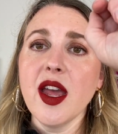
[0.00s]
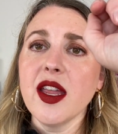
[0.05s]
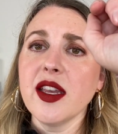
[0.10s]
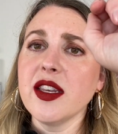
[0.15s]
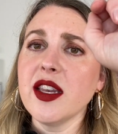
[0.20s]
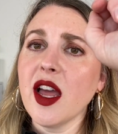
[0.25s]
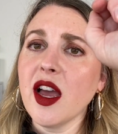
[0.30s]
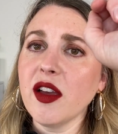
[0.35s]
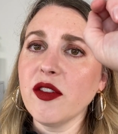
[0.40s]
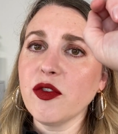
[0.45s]

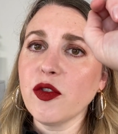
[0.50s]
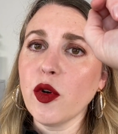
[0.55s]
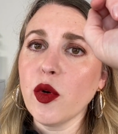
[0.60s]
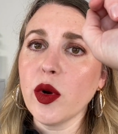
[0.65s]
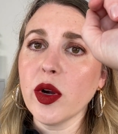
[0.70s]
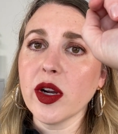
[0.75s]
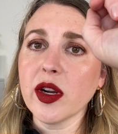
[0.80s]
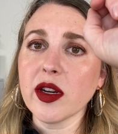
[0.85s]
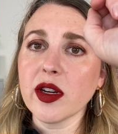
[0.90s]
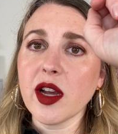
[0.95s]
Not
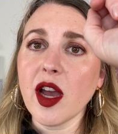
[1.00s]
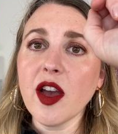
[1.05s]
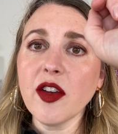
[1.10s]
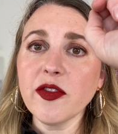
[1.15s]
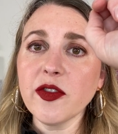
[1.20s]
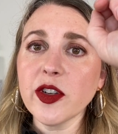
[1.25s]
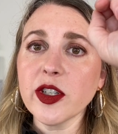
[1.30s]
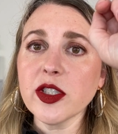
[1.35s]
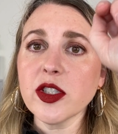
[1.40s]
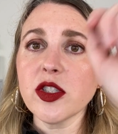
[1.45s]
for
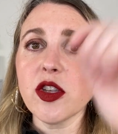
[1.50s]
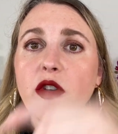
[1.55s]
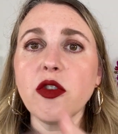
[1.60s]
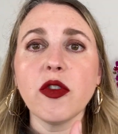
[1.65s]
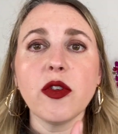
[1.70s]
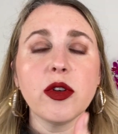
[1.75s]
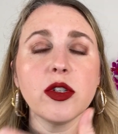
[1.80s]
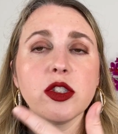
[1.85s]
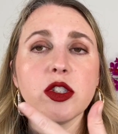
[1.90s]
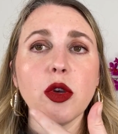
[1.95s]
comfort so,
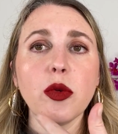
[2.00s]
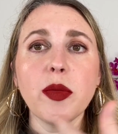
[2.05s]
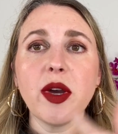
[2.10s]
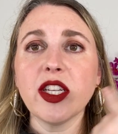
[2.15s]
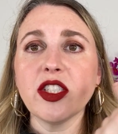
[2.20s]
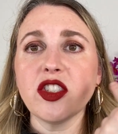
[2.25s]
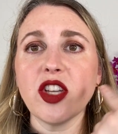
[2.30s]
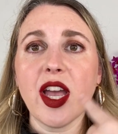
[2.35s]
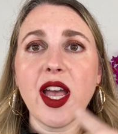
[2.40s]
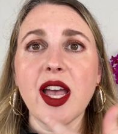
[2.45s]
so
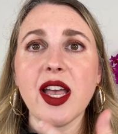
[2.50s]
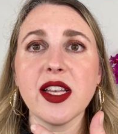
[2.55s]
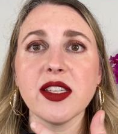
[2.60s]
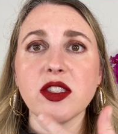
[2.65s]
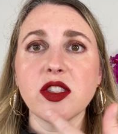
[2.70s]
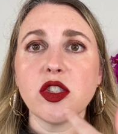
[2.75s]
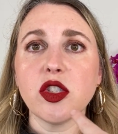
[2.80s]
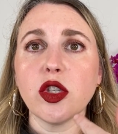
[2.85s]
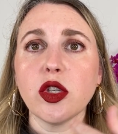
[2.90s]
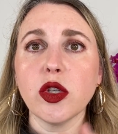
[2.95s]
much
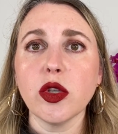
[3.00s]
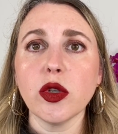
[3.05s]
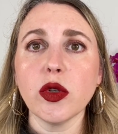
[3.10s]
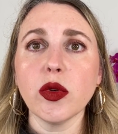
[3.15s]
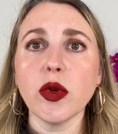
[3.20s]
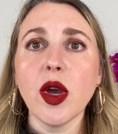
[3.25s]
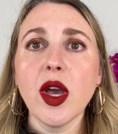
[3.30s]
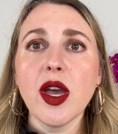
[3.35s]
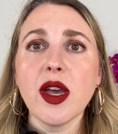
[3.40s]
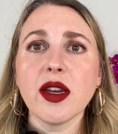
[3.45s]
as
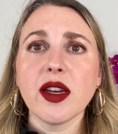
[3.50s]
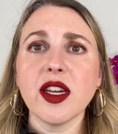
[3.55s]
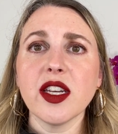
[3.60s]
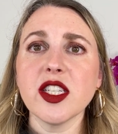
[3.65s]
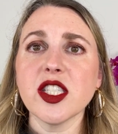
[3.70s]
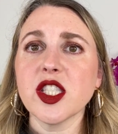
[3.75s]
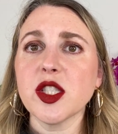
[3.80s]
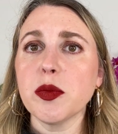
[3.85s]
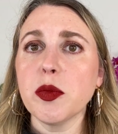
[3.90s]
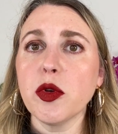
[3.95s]
to kind of
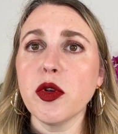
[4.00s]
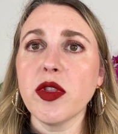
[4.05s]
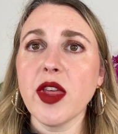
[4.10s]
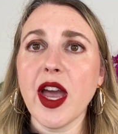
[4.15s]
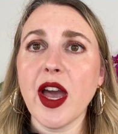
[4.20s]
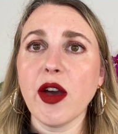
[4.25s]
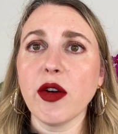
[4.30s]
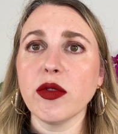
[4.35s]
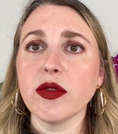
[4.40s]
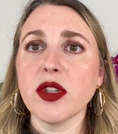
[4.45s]
smooth
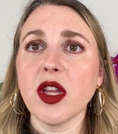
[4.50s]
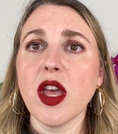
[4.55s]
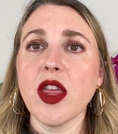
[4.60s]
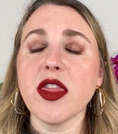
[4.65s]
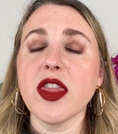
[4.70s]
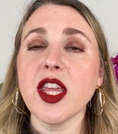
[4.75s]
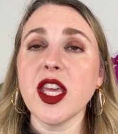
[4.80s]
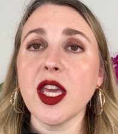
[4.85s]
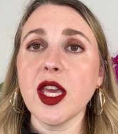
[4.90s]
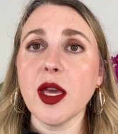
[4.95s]
out
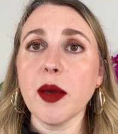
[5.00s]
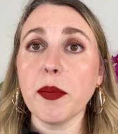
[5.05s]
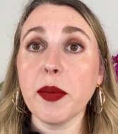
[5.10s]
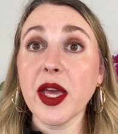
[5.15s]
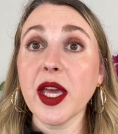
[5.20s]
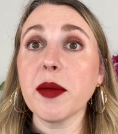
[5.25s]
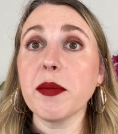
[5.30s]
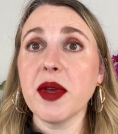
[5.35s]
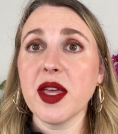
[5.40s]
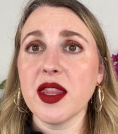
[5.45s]
the
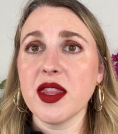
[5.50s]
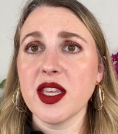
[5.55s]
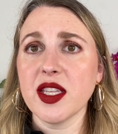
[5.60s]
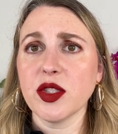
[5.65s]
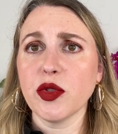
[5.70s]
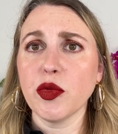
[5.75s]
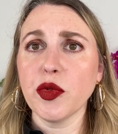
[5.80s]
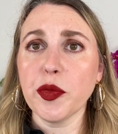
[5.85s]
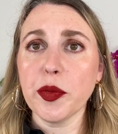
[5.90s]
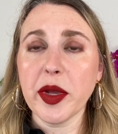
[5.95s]
pigment that's
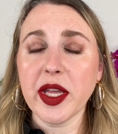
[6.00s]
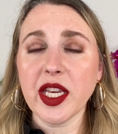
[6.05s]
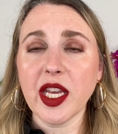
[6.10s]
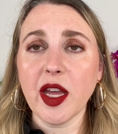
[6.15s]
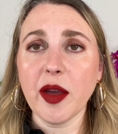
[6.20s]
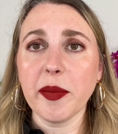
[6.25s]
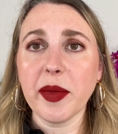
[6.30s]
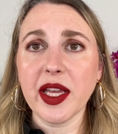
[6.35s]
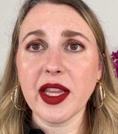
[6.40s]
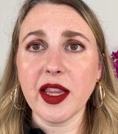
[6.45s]
remaining
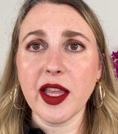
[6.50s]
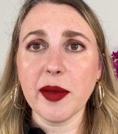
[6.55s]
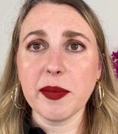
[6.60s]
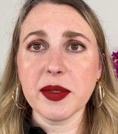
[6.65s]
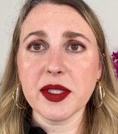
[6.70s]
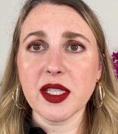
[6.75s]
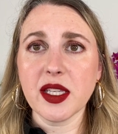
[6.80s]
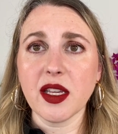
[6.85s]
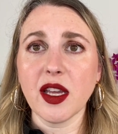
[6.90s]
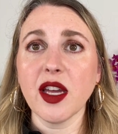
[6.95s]
on my
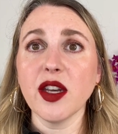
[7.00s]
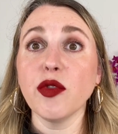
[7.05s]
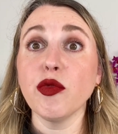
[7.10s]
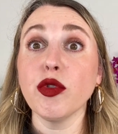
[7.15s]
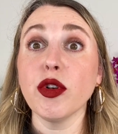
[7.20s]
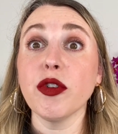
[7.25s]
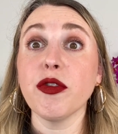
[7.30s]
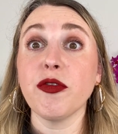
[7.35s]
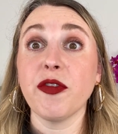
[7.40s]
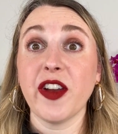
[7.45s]
lips and kind of
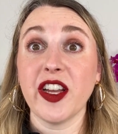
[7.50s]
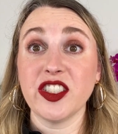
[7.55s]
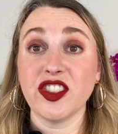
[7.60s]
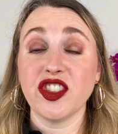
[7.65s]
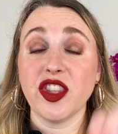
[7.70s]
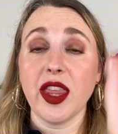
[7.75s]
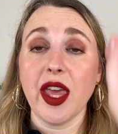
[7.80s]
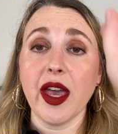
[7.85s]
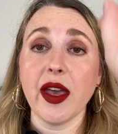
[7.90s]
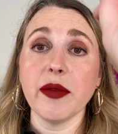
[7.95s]
refresh
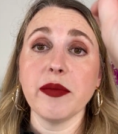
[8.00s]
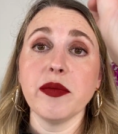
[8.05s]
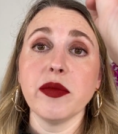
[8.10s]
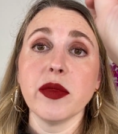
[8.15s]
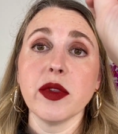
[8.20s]
that.